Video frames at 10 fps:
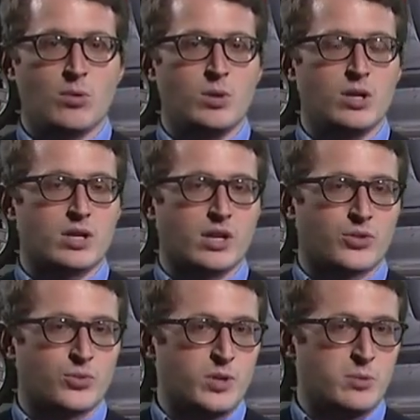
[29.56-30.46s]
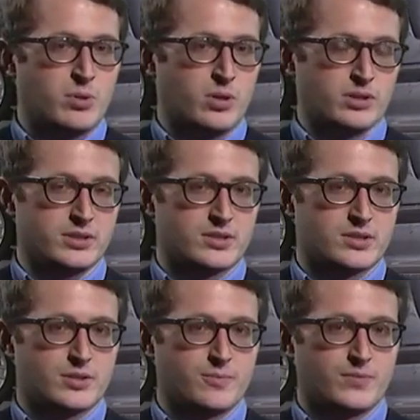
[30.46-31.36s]
We look at three
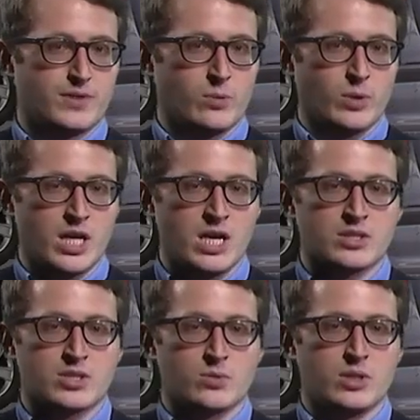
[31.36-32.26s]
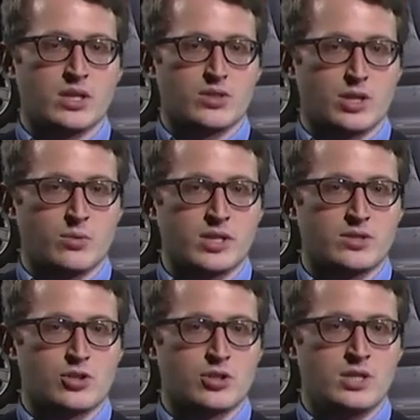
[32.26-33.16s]
points when answering the
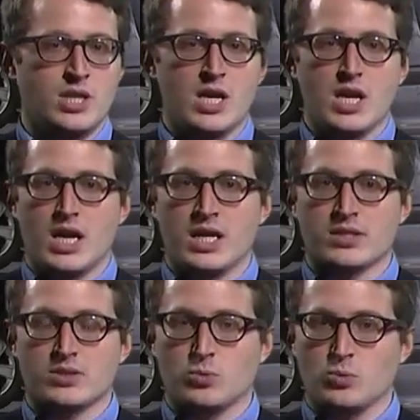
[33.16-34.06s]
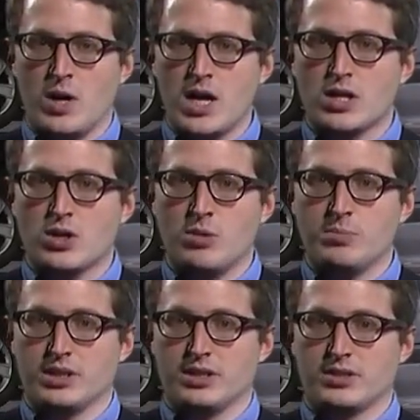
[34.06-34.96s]
question as to why
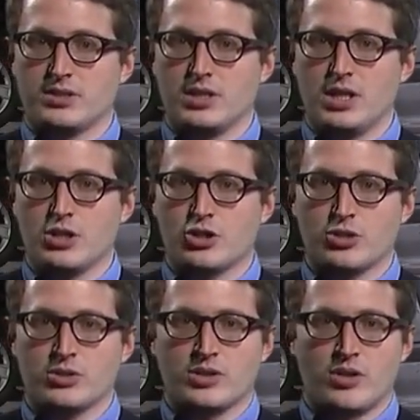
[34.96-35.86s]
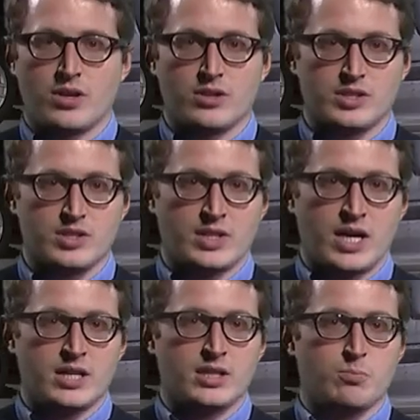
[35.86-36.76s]
companies should
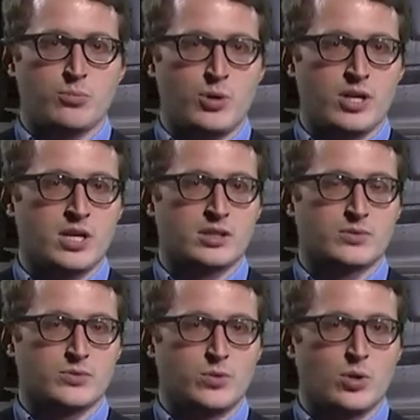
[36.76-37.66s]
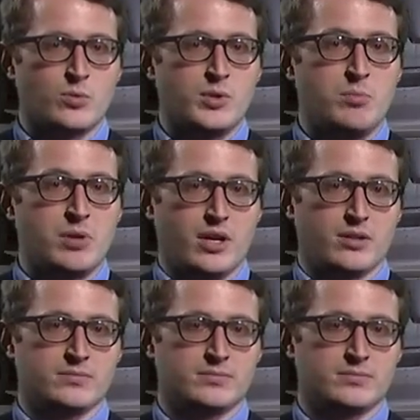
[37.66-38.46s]
design a product for repair.